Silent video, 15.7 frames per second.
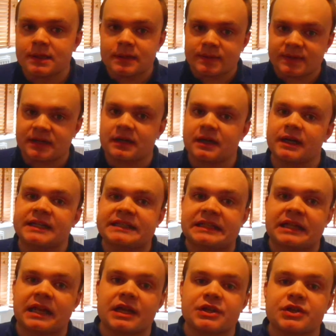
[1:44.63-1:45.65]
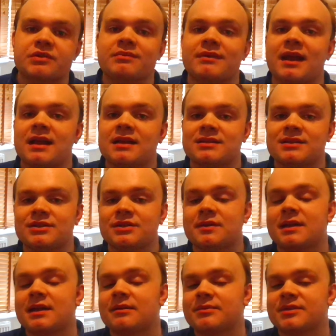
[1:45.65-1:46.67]
Behind, I do plan to do
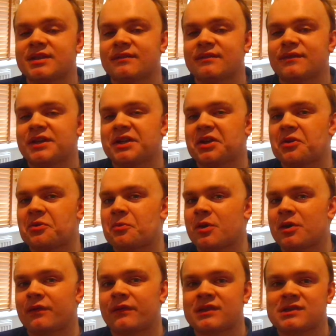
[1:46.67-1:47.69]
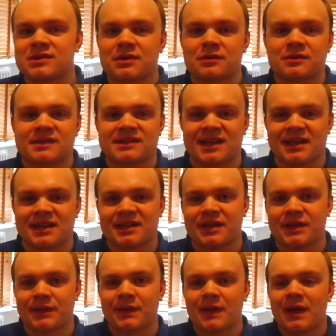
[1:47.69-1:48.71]
a lip sync video on one of the songs I
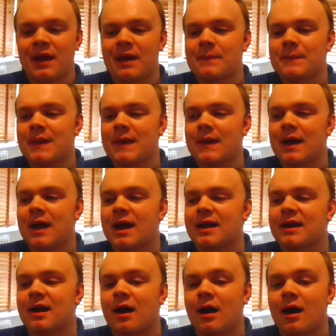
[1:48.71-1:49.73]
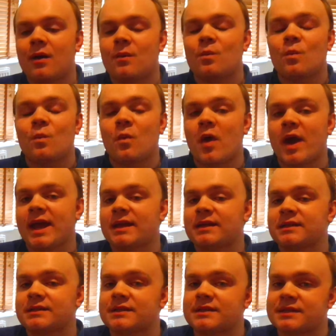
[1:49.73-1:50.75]
do. But I can't
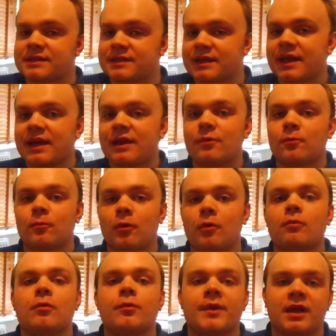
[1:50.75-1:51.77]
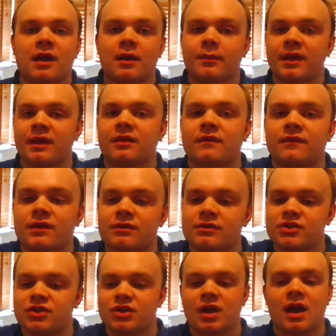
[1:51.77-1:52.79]
wait to see what will be coming in the
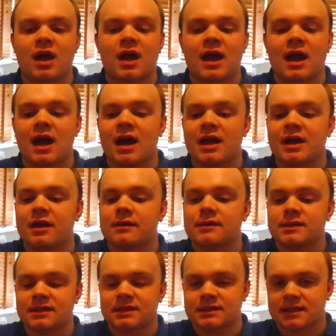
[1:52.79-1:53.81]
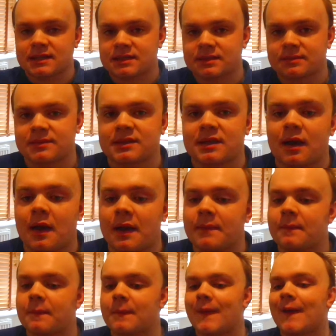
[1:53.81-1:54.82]
future. I know it's going to take some
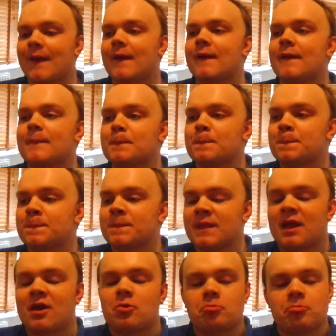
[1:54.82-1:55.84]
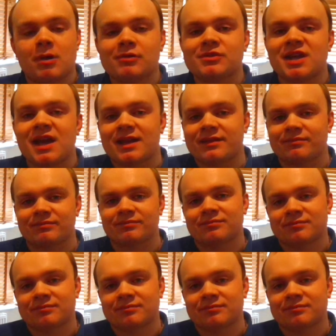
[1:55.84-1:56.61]
time, but well done.